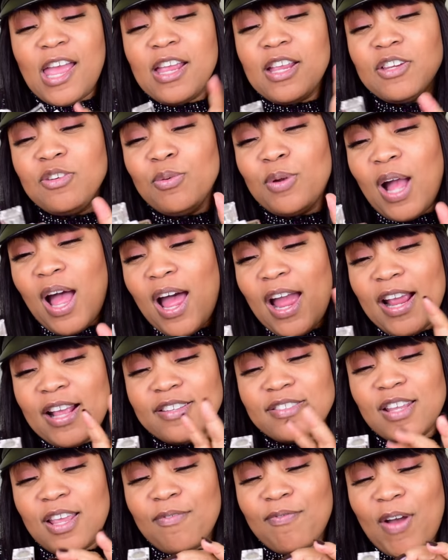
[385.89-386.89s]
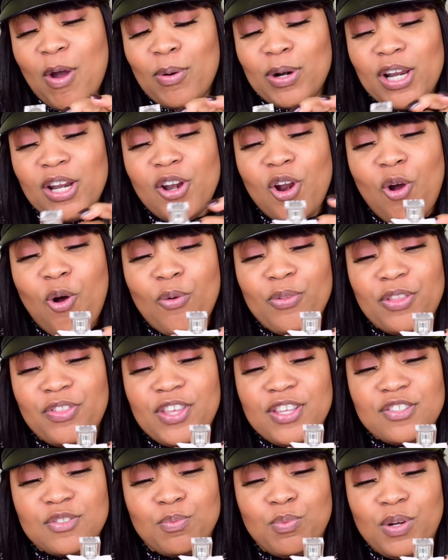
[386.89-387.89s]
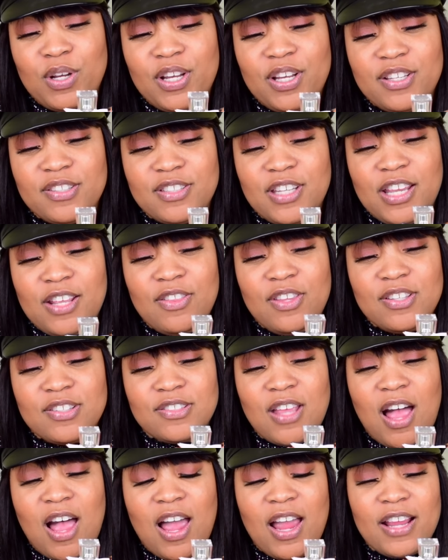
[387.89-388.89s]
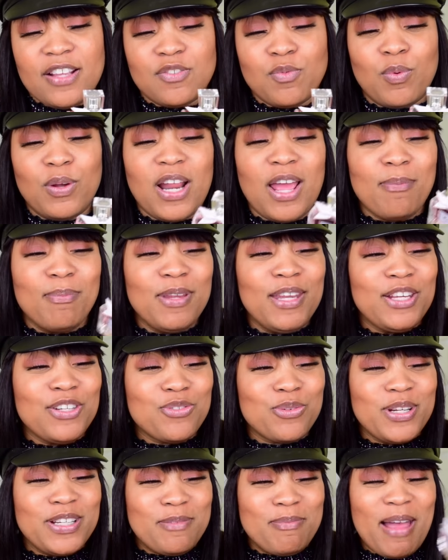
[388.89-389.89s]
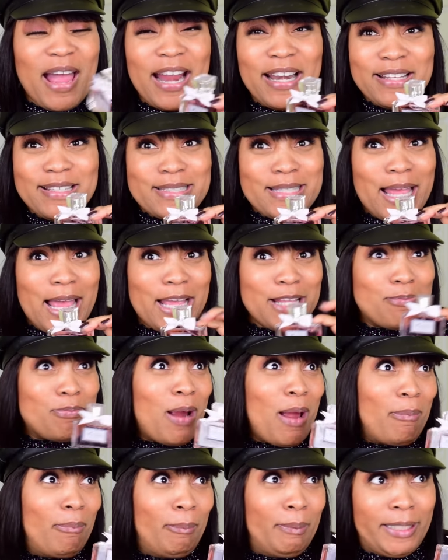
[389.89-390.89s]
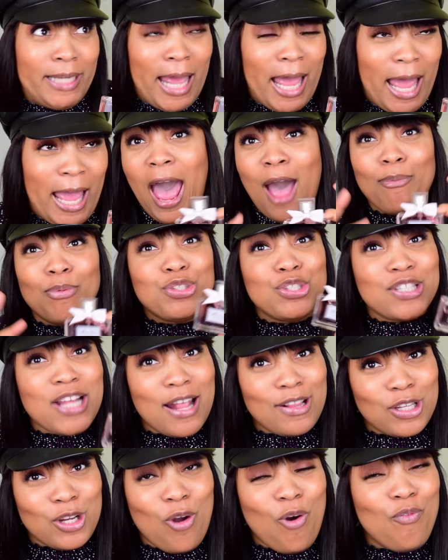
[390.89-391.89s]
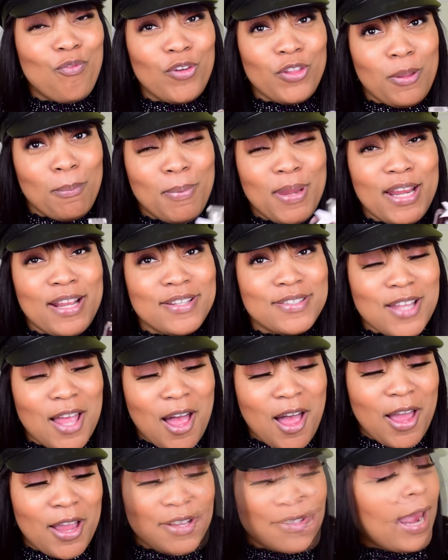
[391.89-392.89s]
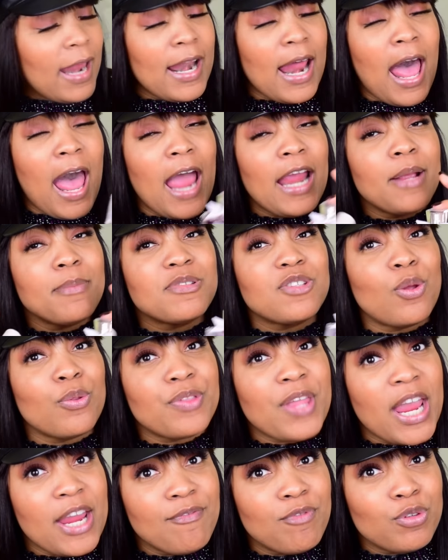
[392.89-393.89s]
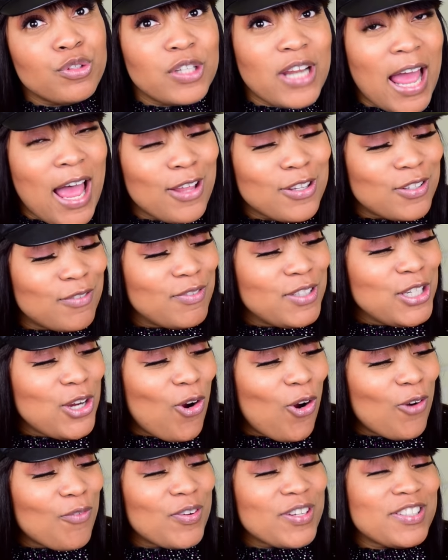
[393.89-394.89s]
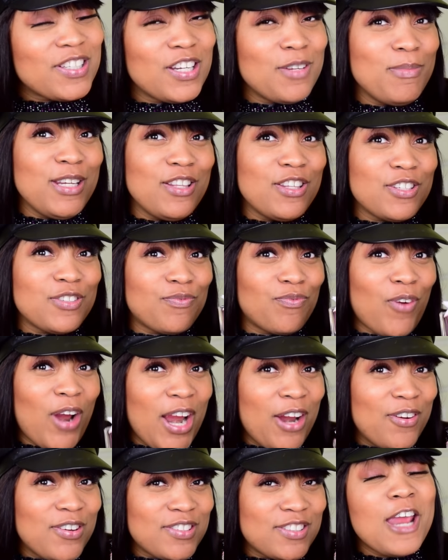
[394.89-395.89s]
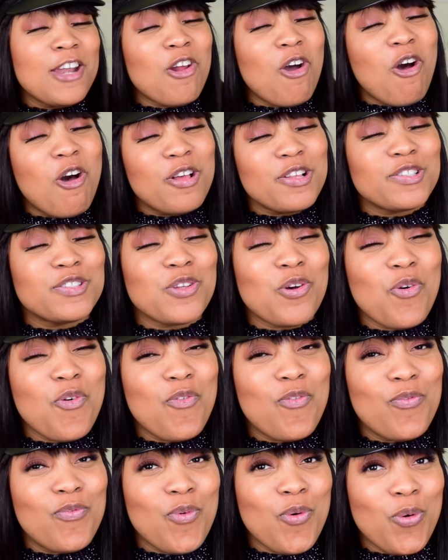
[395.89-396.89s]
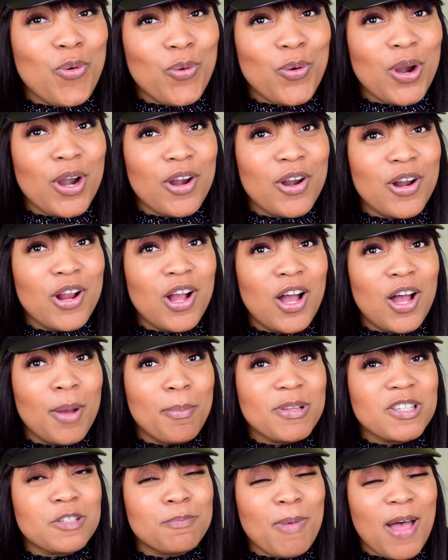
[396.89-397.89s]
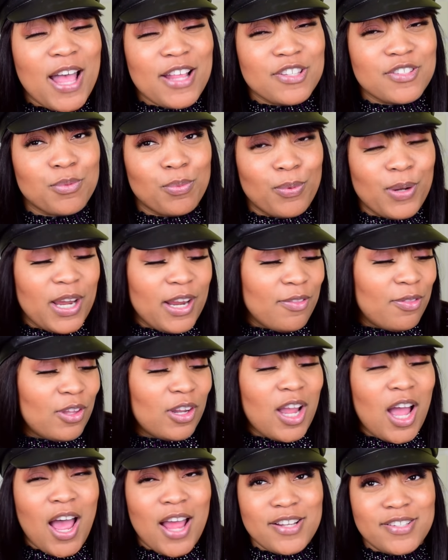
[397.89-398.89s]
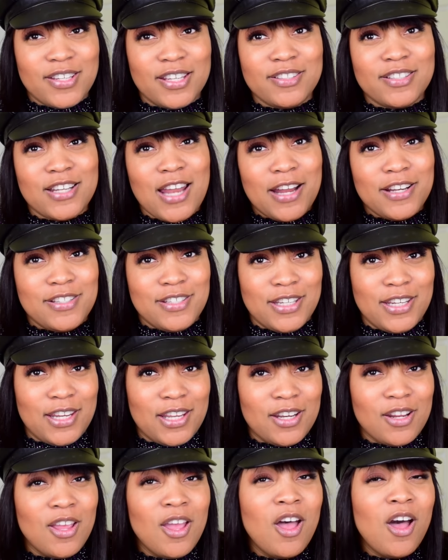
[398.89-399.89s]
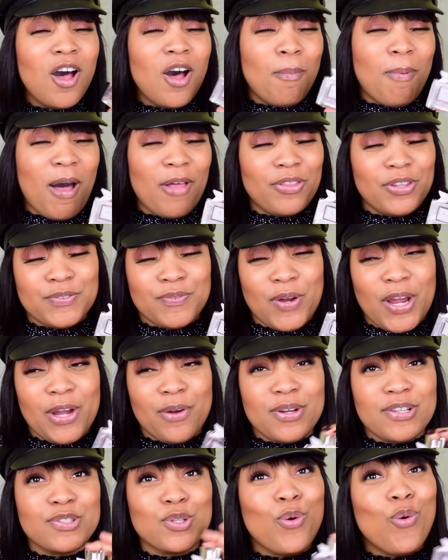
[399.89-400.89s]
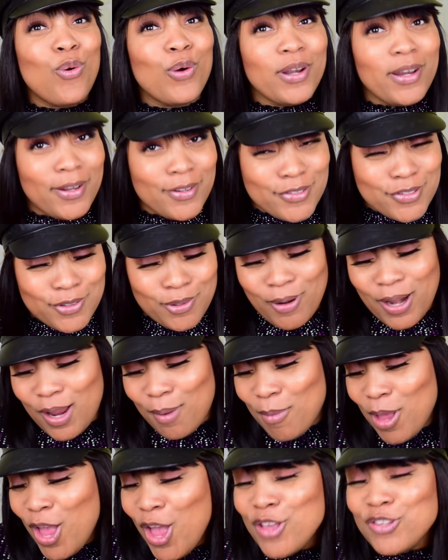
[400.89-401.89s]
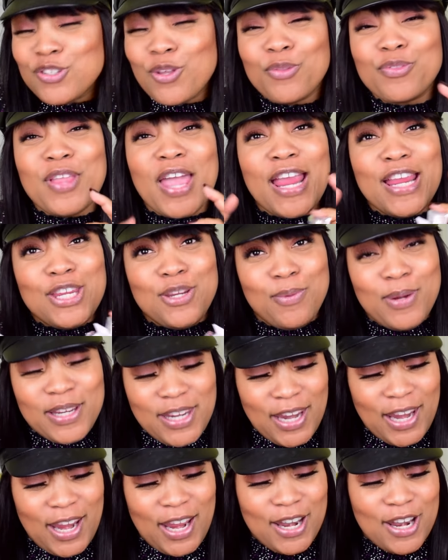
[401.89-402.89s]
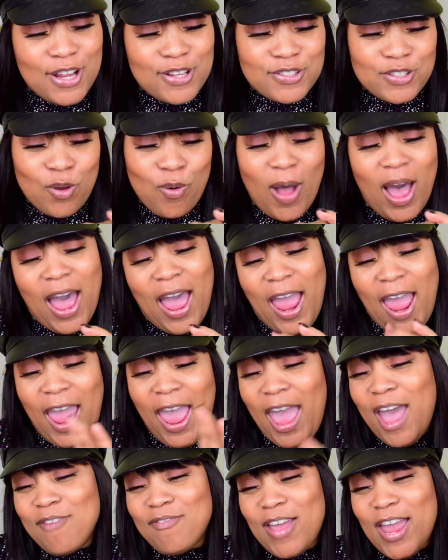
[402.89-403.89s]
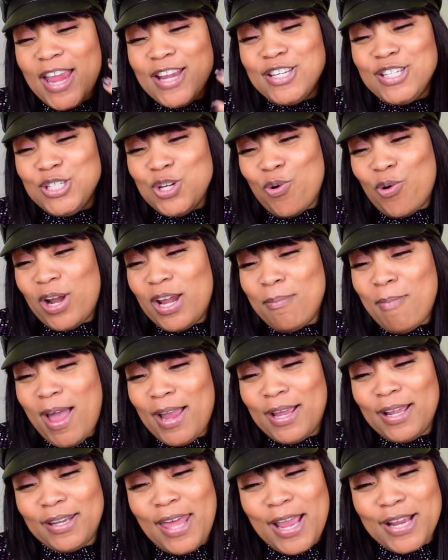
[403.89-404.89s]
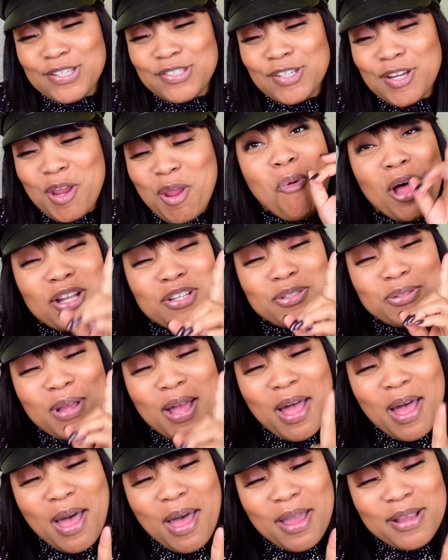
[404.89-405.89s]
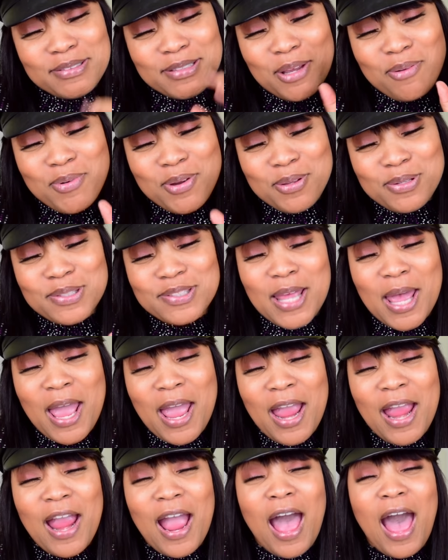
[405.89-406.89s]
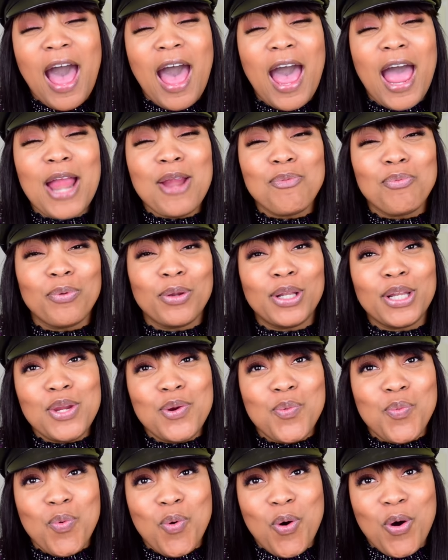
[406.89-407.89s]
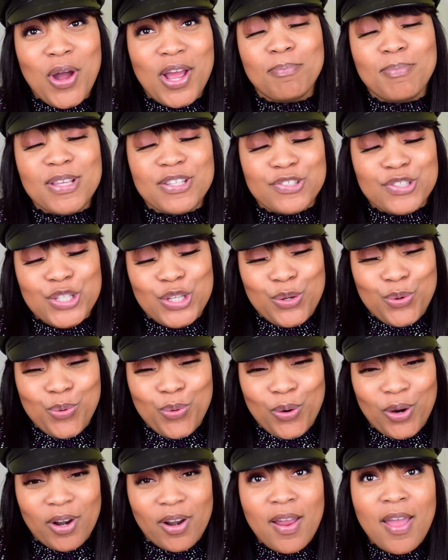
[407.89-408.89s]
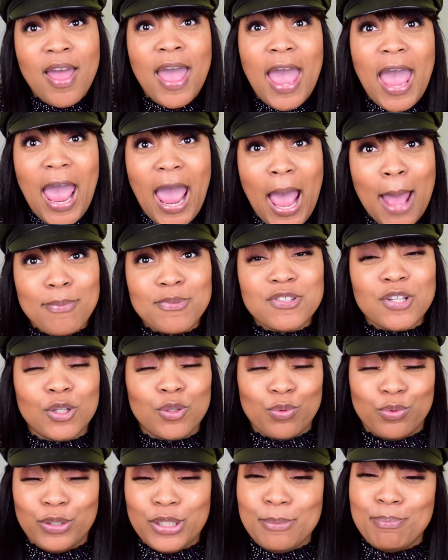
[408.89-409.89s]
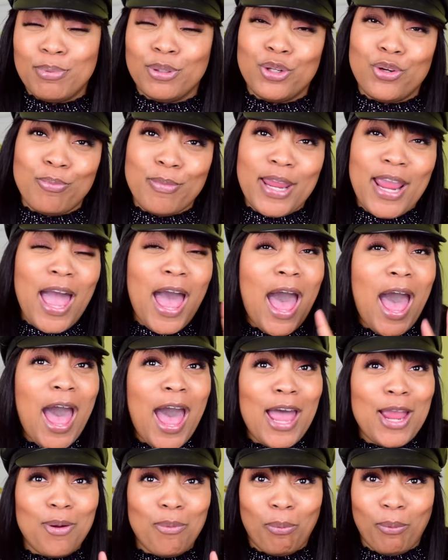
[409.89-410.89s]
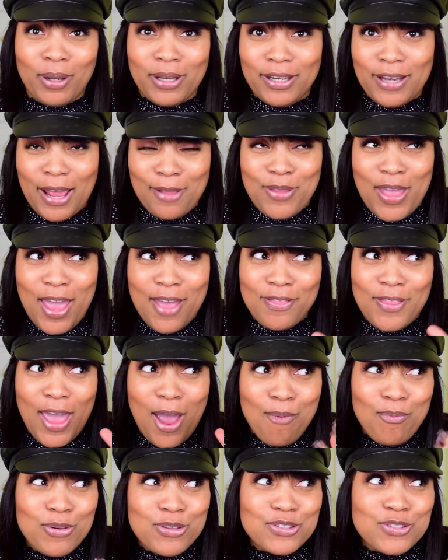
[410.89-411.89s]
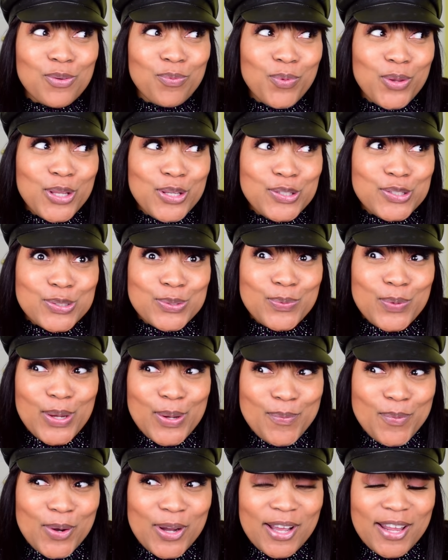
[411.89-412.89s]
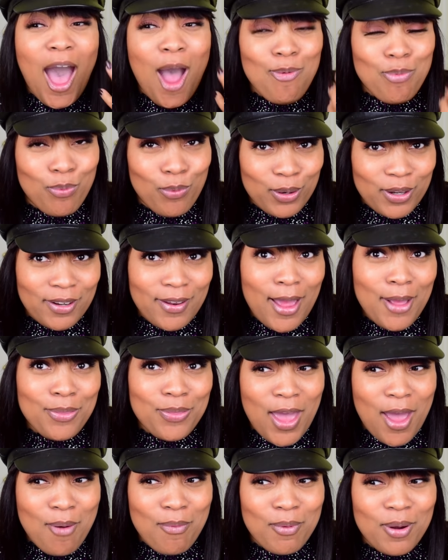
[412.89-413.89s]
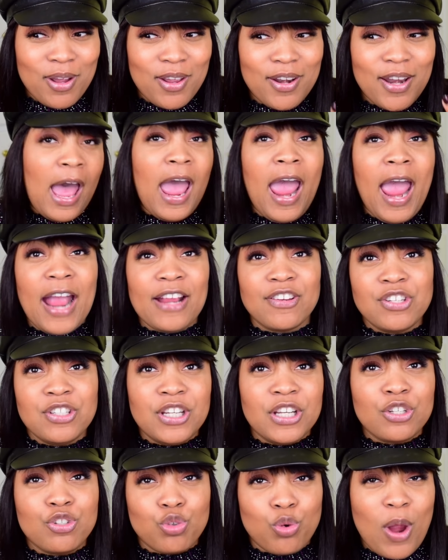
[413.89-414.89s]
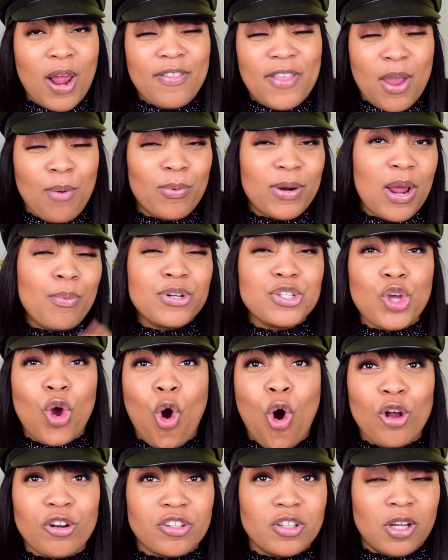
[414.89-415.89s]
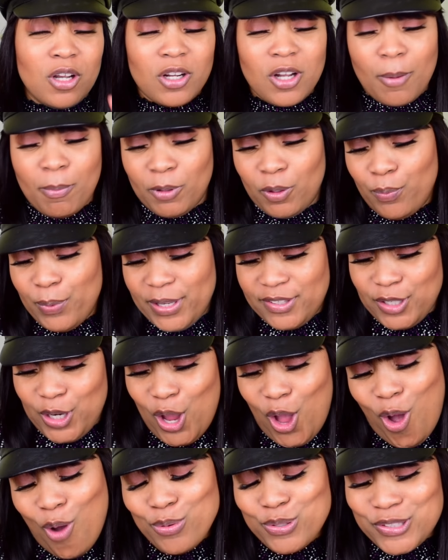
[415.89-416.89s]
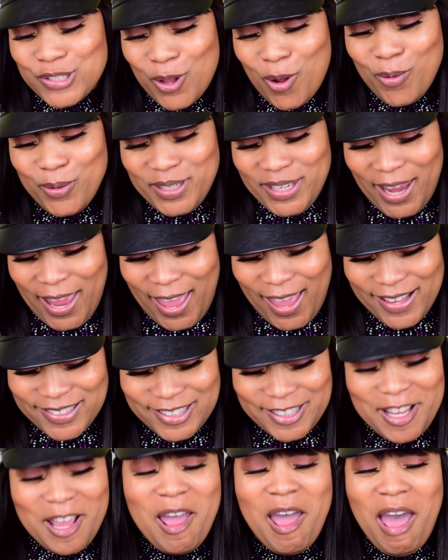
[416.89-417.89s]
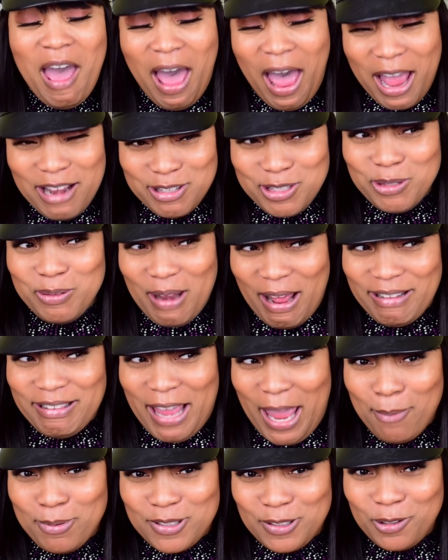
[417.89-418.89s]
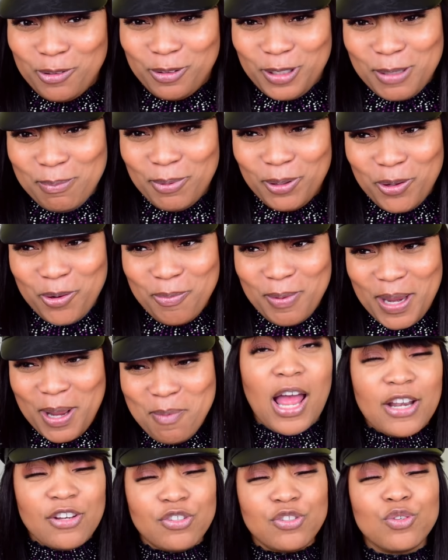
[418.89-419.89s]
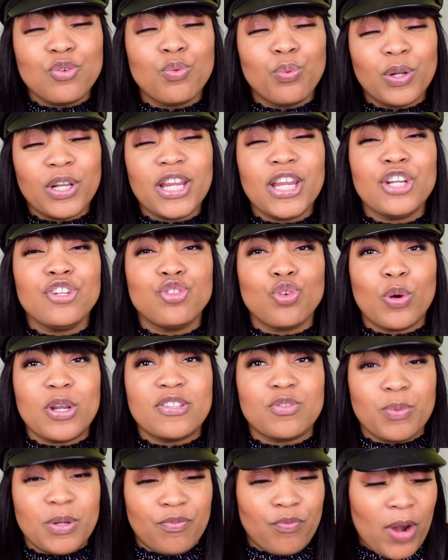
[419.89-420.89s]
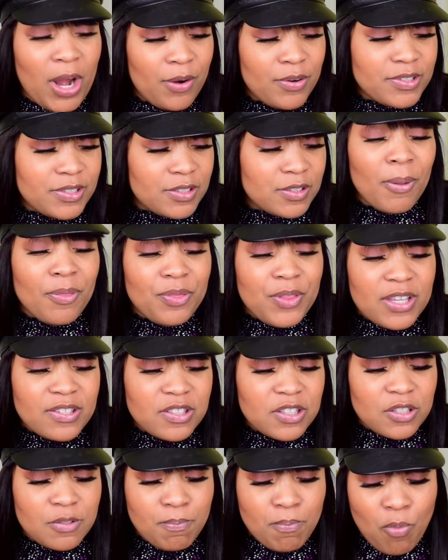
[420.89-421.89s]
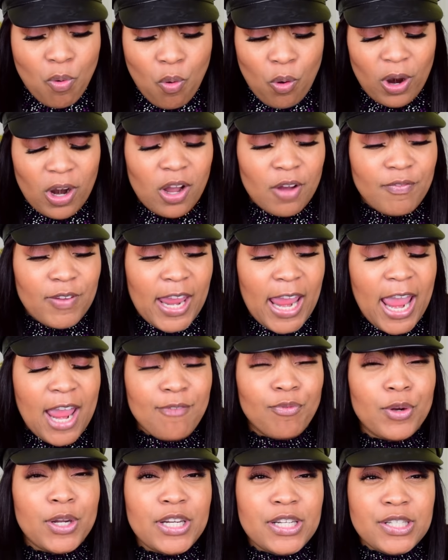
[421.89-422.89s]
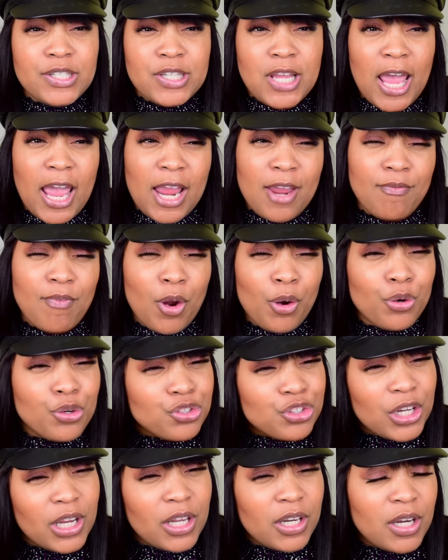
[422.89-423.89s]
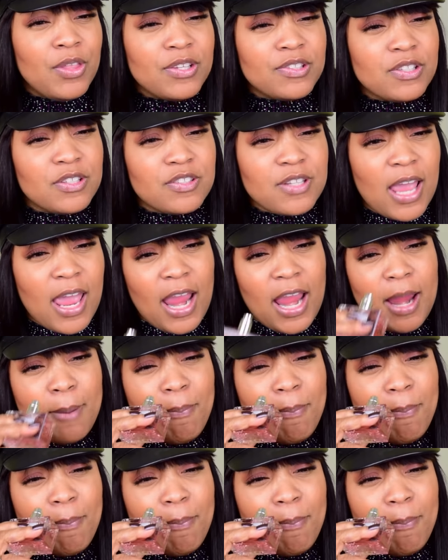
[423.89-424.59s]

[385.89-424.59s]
you guys, if I would have known that this was in this size, would I be intrigued to buy this size? Probably not. I would just have to go for the biggest size. And I am so thankful to the House of Dior for sending me this fragrance and also for sponsoring the content that I did about this fragrance on Instagram. So thank you again. So I have a Dior in my collection, but you guys, I will say I really want Miss Dior Absolutely Blooming. I really like that. That one's the really sweet one. I really like that one. I actually did try that when I went to Ulta a couple of weeks ago. So yes, I do like the Absolutely Blooming. I do really enjoy sweet fragrances. This is more of an everyday version. This is a